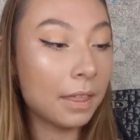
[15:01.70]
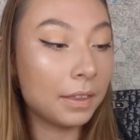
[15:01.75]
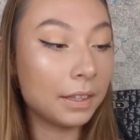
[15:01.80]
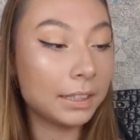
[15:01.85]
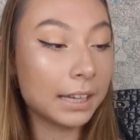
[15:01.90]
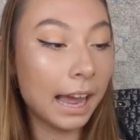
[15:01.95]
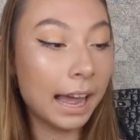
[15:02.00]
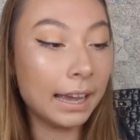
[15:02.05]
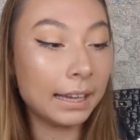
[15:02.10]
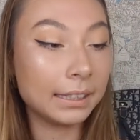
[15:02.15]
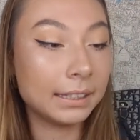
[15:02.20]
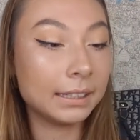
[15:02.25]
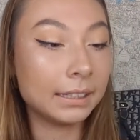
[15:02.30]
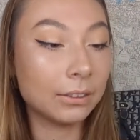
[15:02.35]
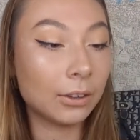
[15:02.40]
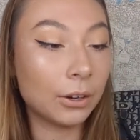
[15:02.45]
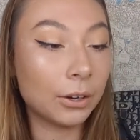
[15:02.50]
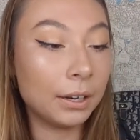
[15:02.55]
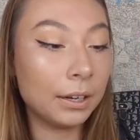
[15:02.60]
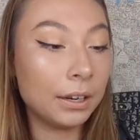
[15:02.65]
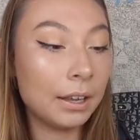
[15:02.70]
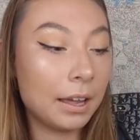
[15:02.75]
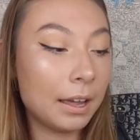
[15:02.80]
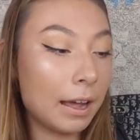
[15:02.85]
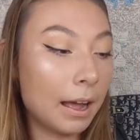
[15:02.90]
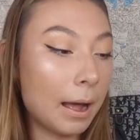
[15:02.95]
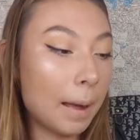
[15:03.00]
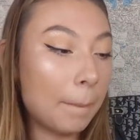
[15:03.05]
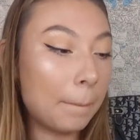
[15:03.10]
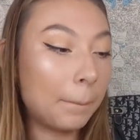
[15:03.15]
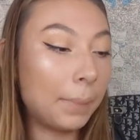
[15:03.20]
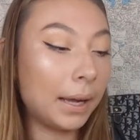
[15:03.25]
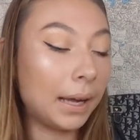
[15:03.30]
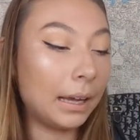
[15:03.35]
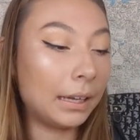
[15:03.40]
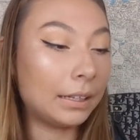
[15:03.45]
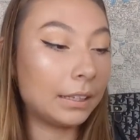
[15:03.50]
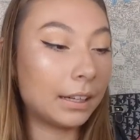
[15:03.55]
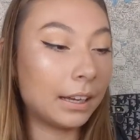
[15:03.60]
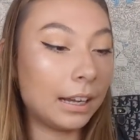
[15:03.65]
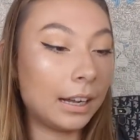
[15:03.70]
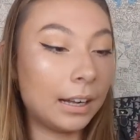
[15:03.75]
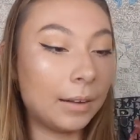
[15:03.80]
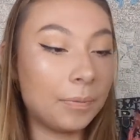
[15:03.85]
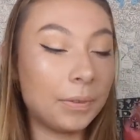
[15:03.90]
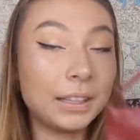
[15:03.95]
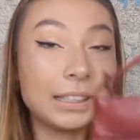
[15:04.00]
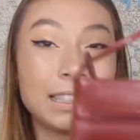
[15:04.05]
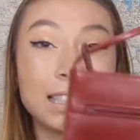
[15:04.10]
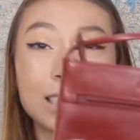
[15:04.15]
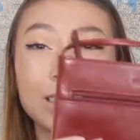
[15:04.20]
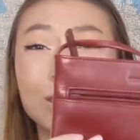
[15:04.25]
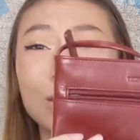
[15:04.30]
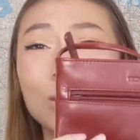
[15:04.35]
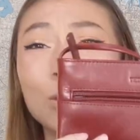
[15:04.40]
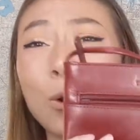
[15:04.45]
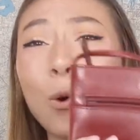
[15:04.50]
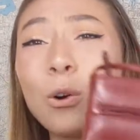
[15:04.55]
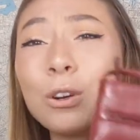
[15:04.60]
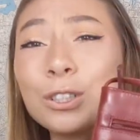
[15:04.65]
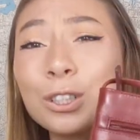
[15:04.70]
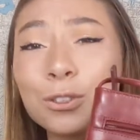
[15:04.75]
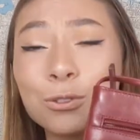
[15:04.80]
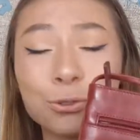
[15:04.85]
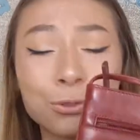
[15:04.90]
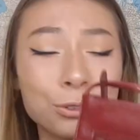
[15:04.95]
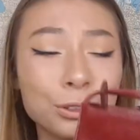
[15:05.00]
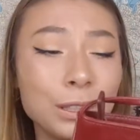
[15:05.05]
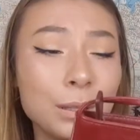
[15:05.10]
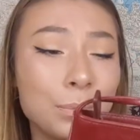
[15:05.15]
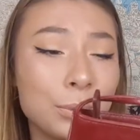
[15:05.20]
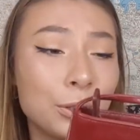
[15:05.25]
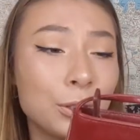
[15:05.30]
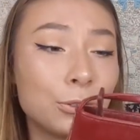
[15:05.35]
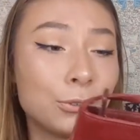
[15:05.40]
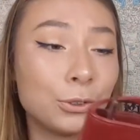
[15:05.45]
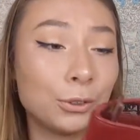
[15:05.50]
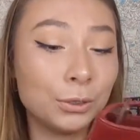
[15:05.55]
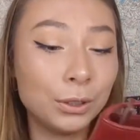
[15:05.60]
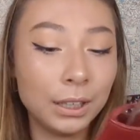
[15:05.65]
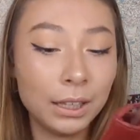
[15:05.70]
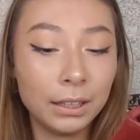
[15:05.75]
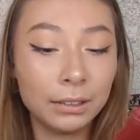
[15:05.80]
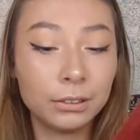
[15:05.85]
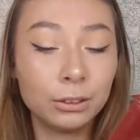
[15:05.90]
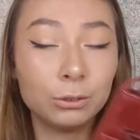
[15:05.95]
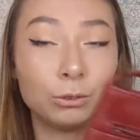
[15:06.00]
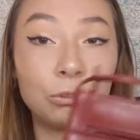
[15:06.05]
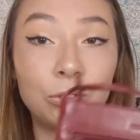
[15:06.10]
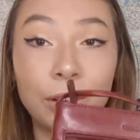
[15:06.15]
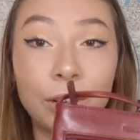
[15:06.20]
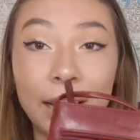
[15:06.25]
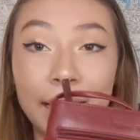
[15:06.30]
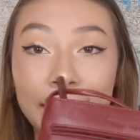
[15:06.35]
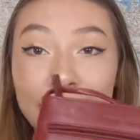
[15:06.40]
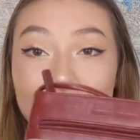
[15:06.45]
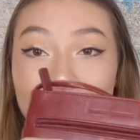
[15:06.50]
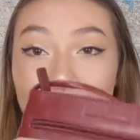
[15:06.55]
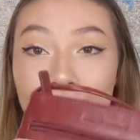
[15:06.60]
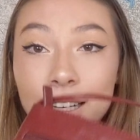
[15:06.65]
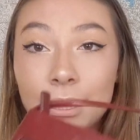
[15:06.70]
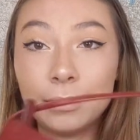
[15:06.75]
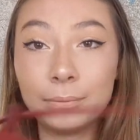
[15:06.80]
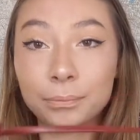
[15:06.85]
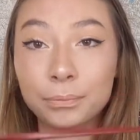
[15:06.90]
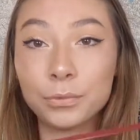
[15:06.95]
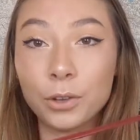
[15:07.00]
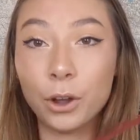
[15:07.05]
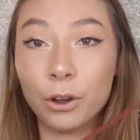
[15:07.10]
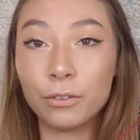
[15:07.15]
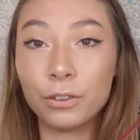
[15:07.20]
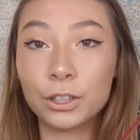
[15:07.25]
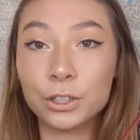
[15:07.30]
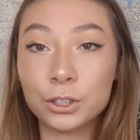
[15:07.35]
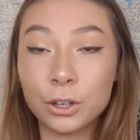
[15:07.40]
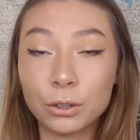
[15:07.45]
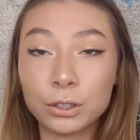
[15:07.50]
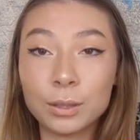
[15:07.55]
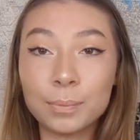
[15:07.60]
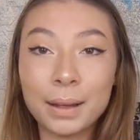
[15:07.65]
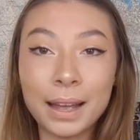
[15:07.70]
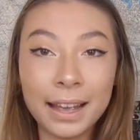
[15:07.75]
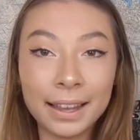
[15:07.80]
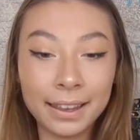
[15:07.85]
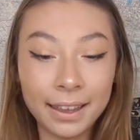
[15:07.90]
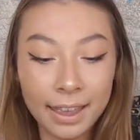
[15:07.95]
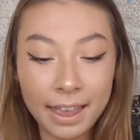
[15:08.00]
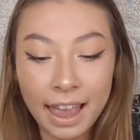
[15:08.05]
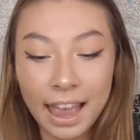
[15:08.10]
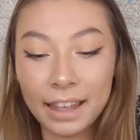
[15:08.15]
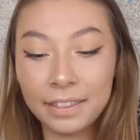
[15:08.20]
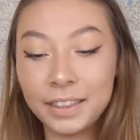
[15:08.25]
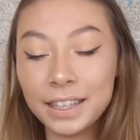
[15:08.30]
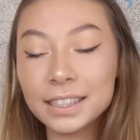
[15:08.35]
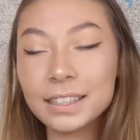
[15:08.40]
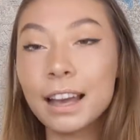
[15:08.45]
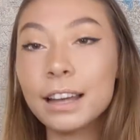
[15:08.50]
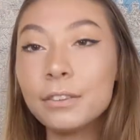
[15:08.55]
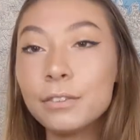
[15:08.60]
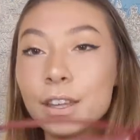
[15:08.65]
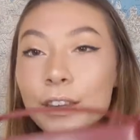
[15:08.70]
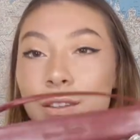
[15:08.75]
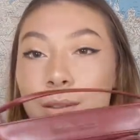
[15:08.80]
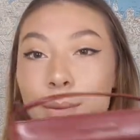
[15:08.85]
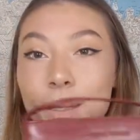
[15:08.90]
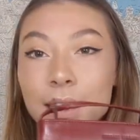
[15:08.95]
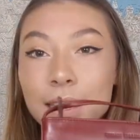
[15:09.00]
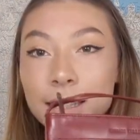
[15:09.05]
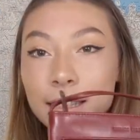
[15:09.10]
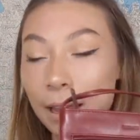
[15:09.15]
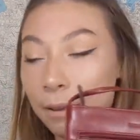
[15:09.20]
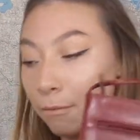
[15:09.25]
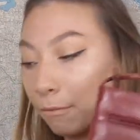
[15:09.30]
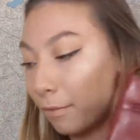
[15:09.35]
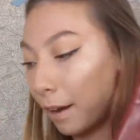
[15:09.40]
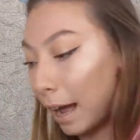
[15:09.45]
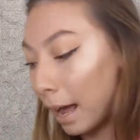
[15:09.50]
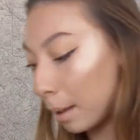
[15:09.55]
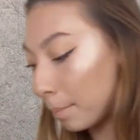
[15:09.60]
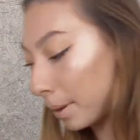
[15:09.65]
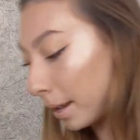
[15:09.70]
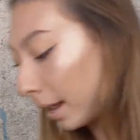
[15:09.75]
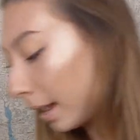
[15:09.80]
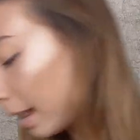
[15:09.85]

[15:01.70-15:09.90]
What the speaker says: the tag is still on it. But it's this gorgeous, really beautiful little red over-the-shoulder bag. And this kind of gives me the same vibe